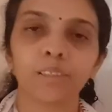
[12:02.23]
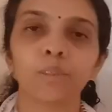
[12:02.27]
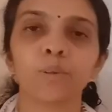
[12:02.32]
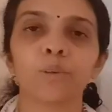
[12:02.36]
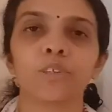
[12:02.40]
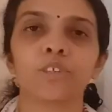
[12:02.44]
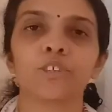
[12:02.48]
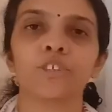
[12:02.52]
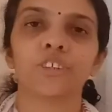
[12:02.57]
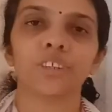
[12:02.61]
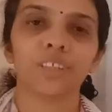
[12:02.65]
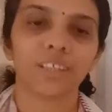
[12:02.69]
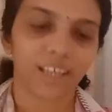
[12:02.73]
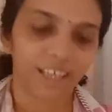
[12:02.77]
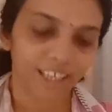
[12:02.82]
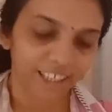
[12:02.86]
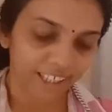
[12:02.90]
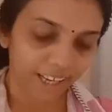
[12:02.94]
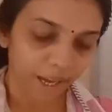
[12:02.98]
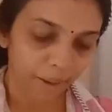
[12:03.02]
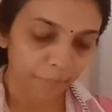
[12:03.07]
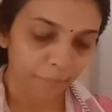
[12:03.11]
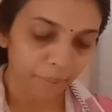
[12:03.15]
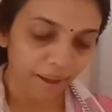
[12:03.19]
question. A
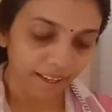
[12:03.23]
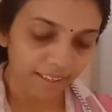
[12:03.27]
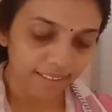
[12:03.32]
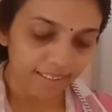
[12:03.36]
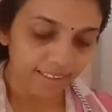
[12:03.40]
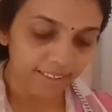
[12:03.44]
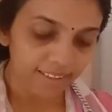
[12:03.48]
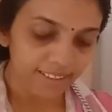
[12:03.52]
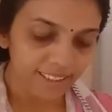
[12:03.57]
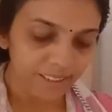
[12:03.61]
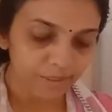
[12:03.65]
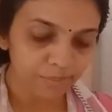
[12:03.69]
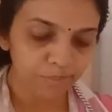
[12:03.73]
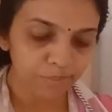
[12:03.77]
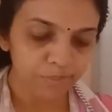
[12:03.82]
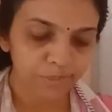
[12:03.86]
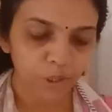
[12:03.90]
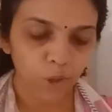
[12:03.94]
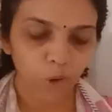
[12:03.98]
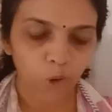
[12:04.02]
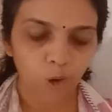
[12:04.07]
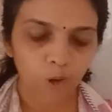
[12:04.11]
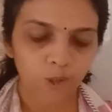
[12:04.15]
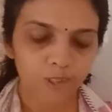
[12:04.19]
capacitor
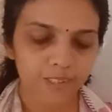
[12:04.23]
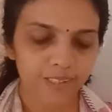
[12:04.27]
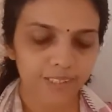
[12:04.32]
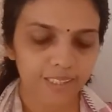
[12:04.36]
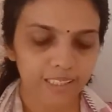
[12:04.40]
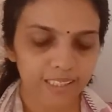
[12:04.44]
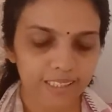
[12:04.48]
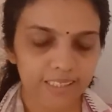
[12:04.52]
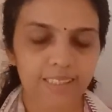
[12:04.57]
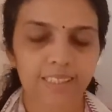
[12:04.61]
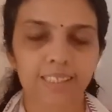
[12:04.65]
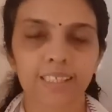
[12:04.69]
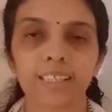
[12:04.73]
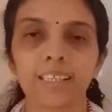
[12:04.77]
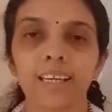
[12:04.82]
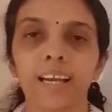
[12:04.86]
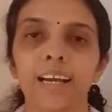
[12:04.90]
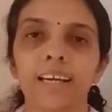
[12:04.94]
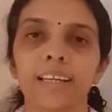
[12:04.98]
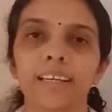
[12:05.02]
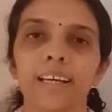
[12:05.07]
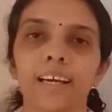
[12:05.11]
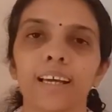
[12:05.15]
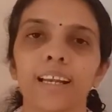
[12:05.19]
blocks DC
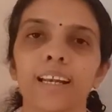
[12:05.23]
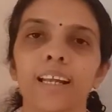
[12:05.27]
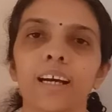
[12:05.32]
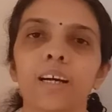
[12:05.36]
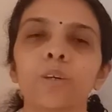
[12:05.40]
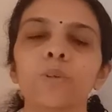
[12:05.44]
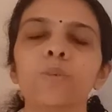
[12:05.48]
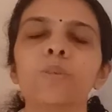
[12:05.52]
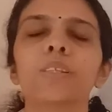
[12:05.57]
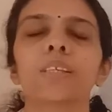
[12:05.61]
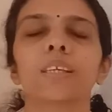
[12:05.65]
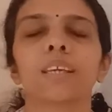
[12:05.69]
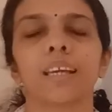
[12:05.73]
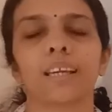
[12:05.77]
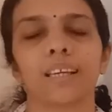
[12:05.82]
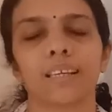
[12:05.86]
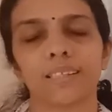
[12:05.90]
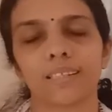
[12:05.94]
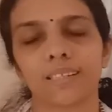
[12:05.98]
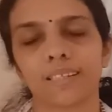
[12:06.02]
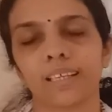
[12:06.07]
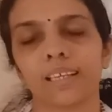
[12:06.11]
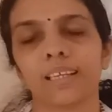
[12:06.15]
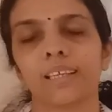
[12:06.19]
and allows
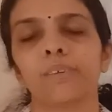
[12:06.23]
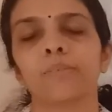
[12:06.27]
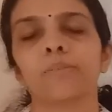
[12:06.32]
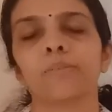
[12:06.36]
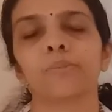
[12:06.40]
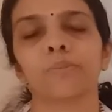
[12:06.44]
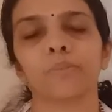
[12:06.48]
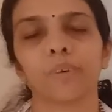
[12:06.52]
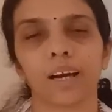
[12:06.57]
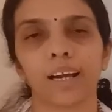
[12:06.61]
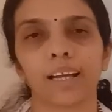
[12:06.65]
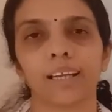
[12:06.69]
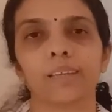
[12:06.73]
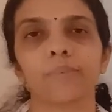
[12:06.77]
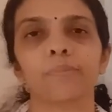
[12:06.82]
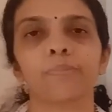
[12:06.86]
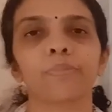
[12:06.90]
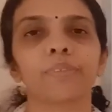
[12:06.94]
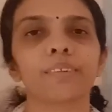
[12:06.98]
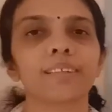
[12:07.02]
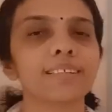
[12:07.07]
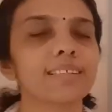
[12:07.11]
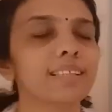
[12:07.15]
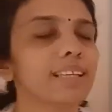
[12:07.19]
AC. Why?
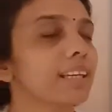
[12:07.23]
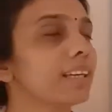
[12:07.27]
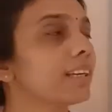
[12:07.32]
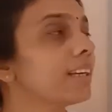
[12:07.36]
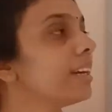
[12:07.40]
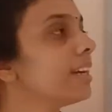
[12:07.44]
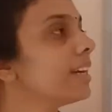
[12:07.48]
See,